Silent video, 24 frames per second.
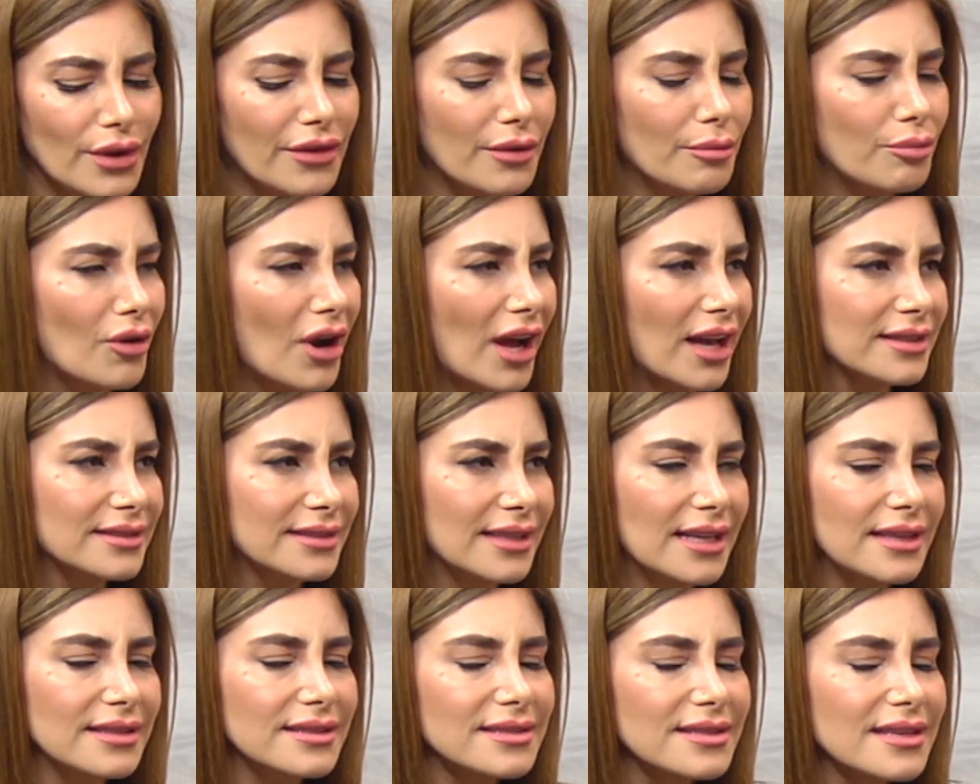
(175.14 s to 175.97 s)
the
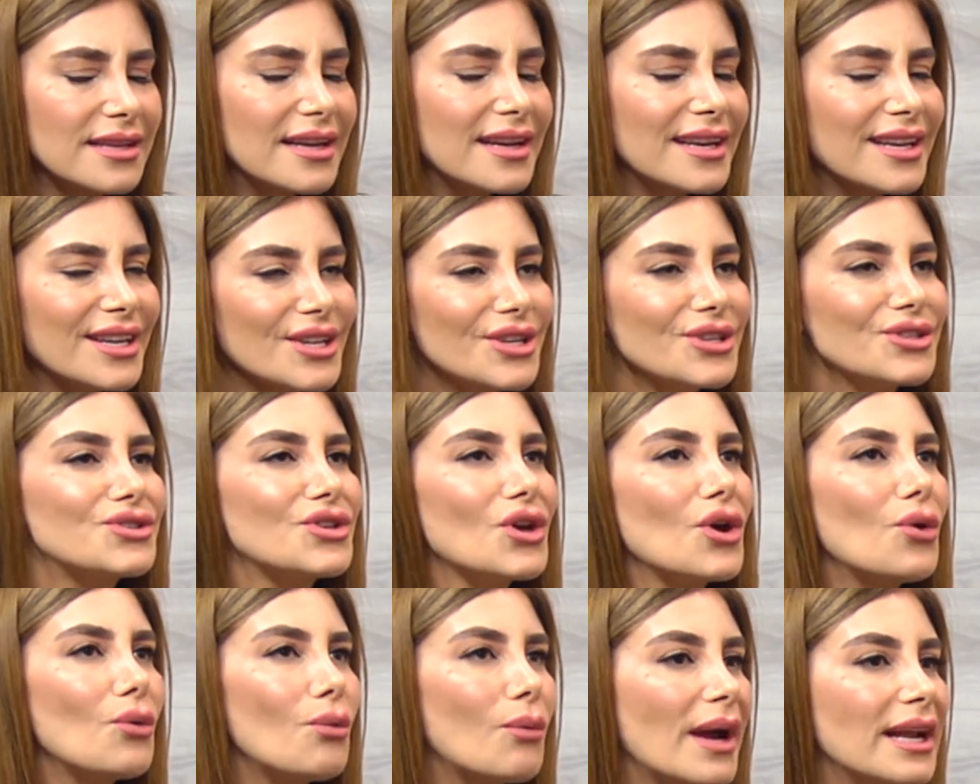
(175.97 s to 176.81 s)
process.
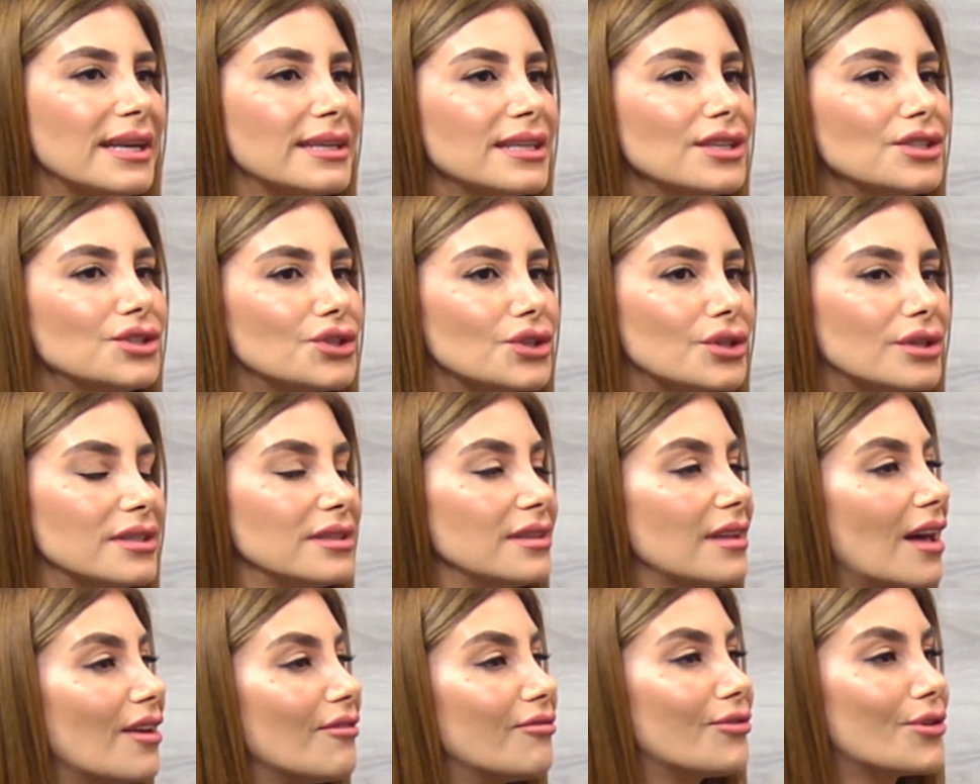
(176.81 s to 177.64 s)
So when did your
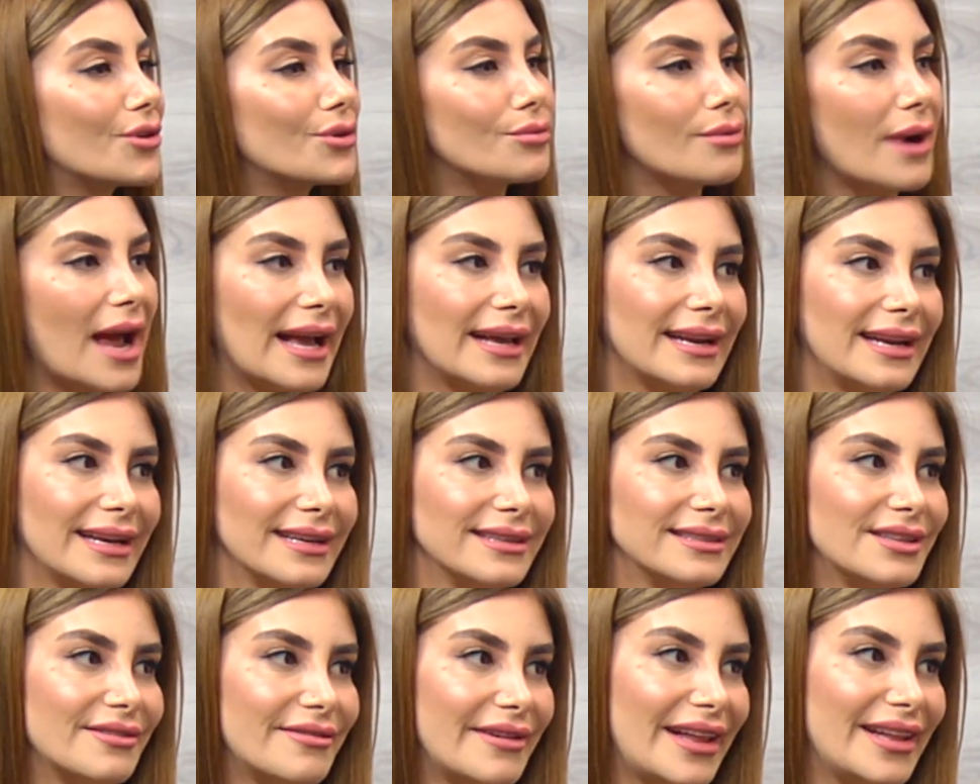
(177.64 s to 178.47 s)
love for writing
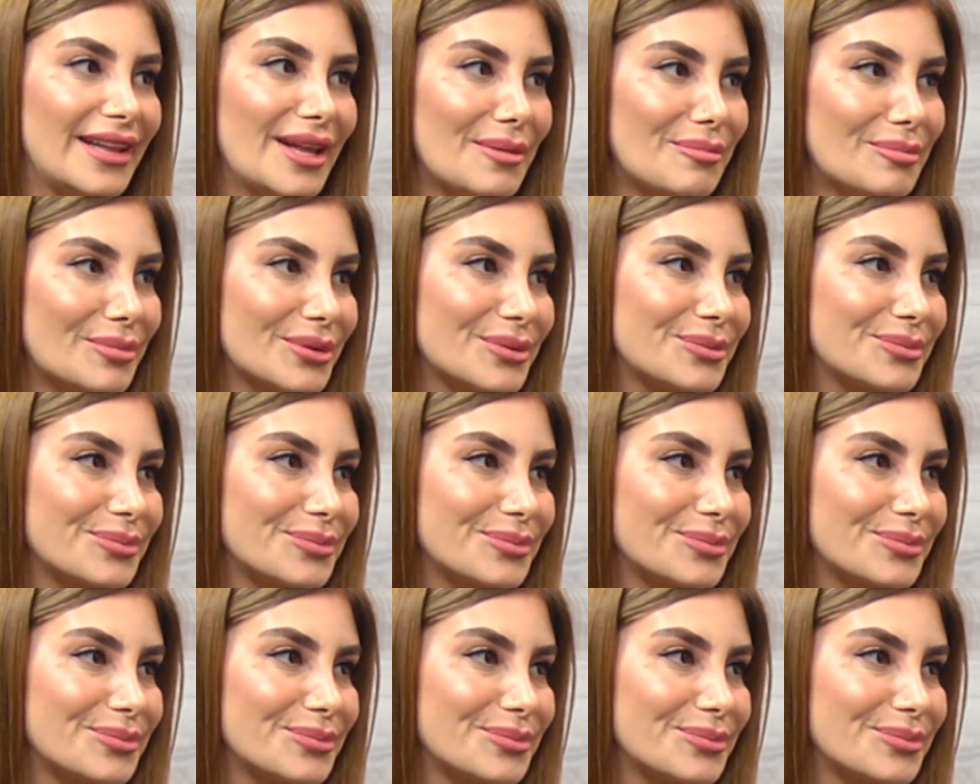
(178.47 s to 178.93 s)
develop?